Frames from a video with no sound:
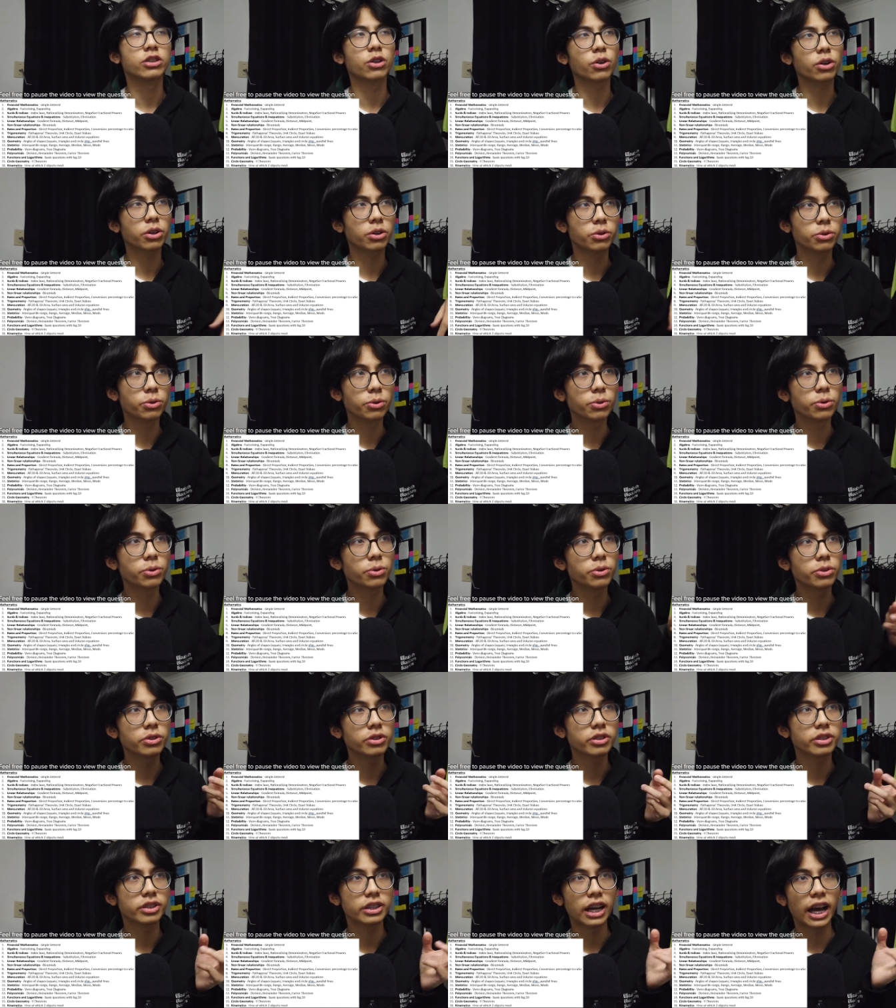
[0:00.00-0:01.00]

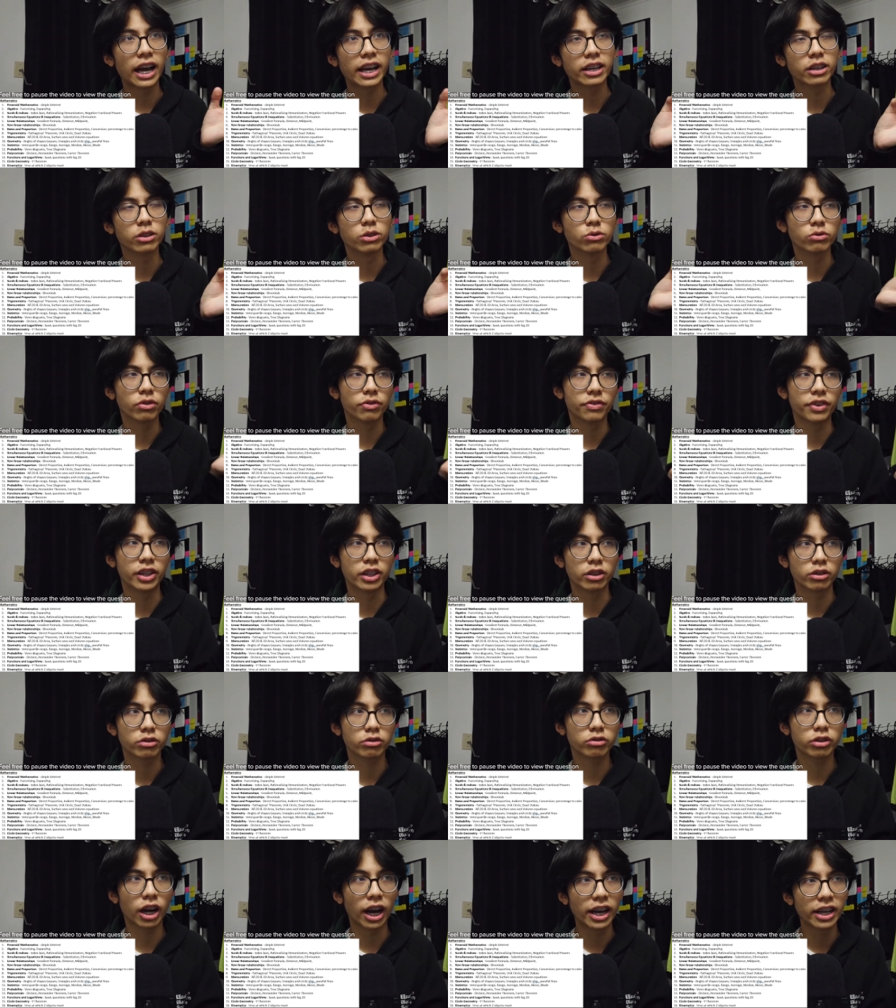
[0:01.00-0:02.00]
circles, angles
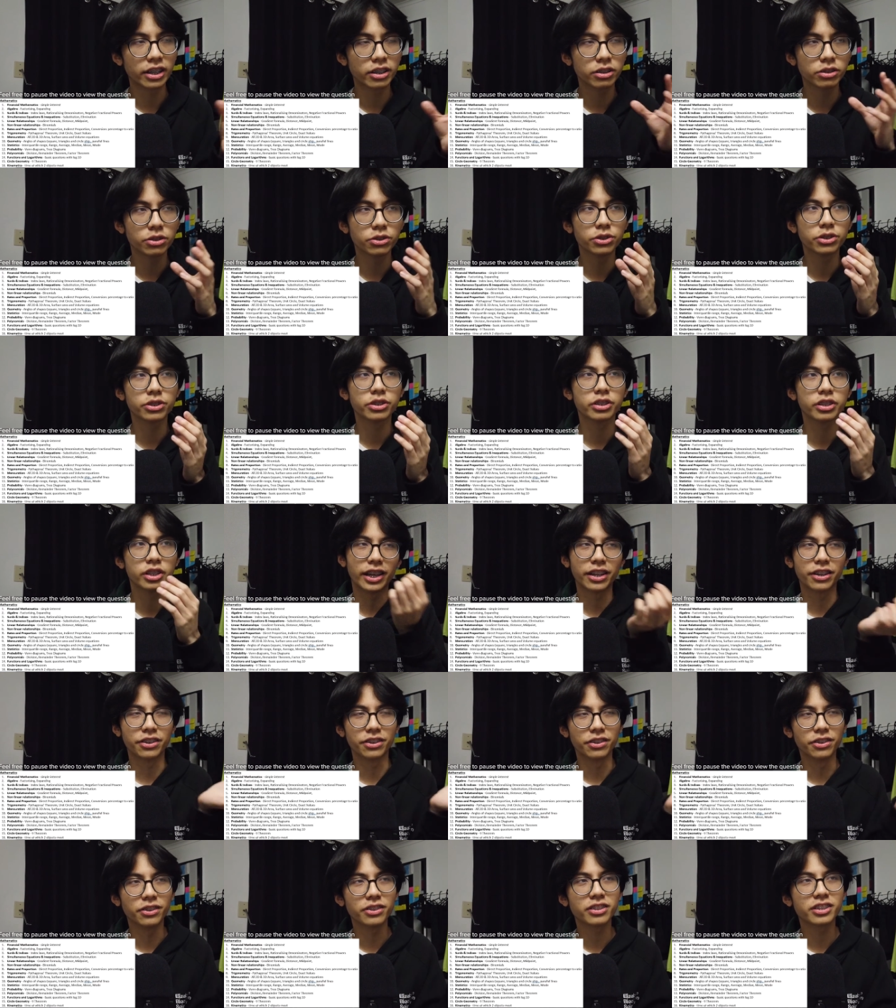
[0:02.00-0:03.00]
within triangles
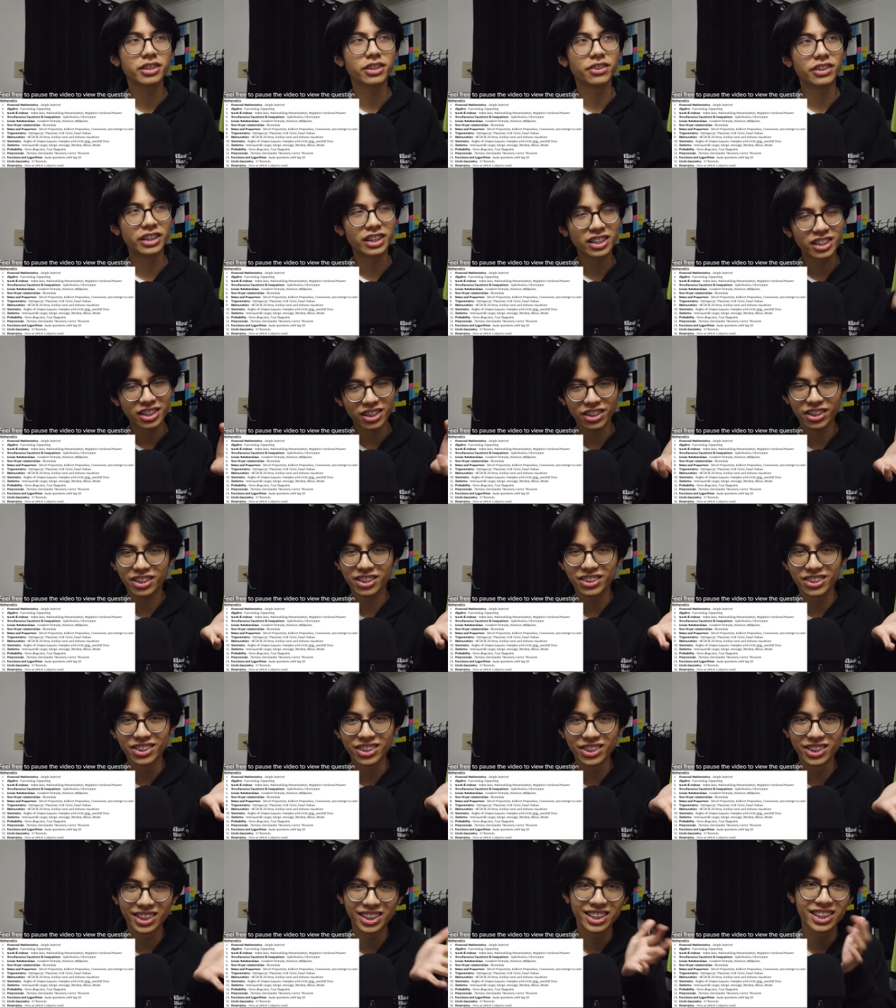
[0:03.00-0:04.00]
that are also in
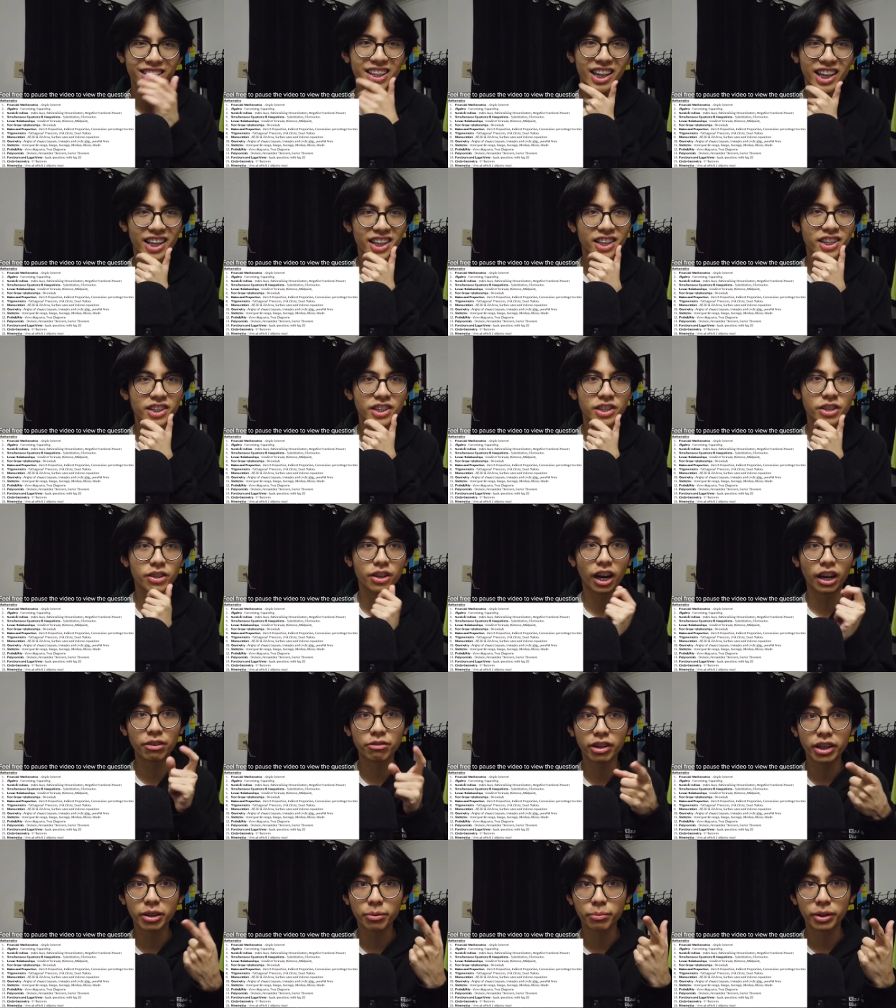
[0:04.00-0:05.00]
circles, so
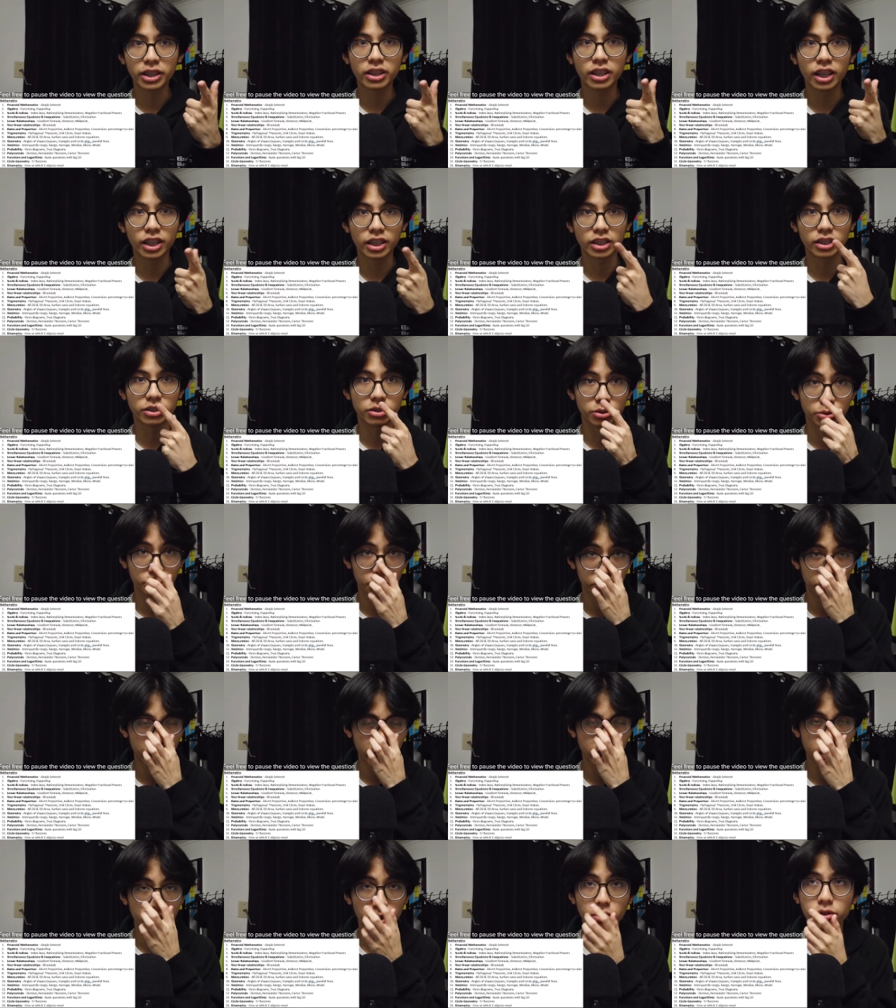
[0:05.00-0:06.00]
I'd recommend that you
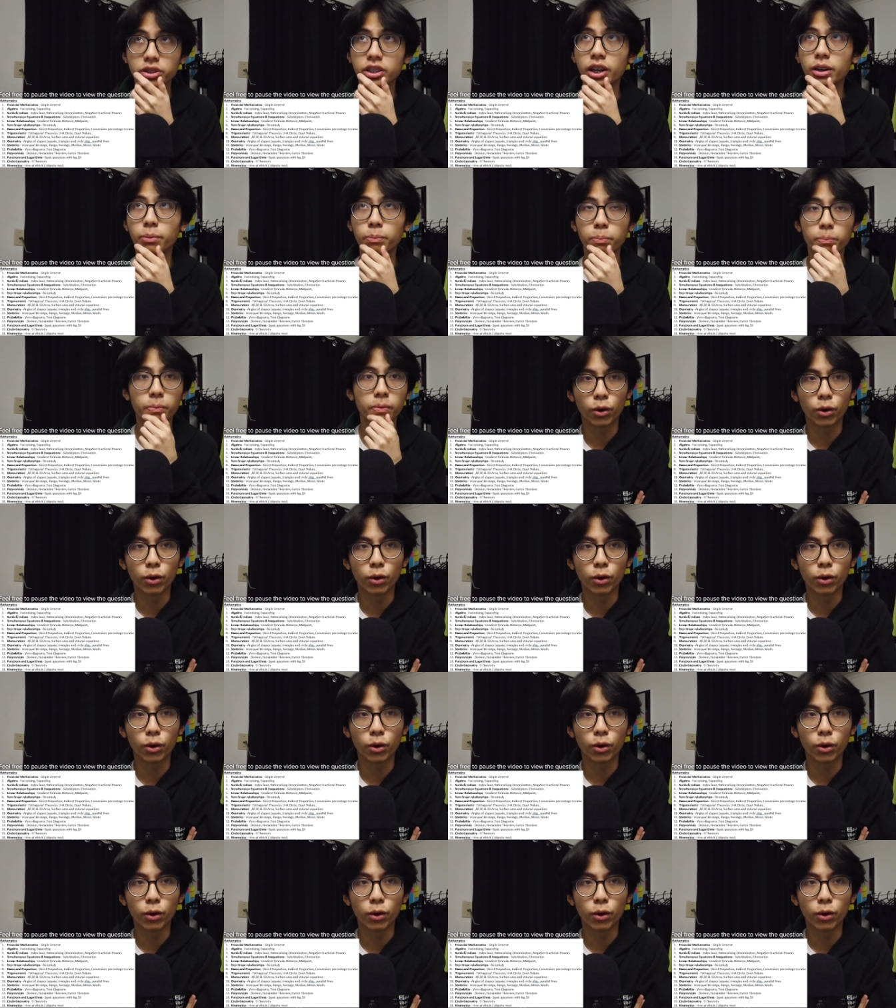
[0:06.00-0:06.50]
pick those up.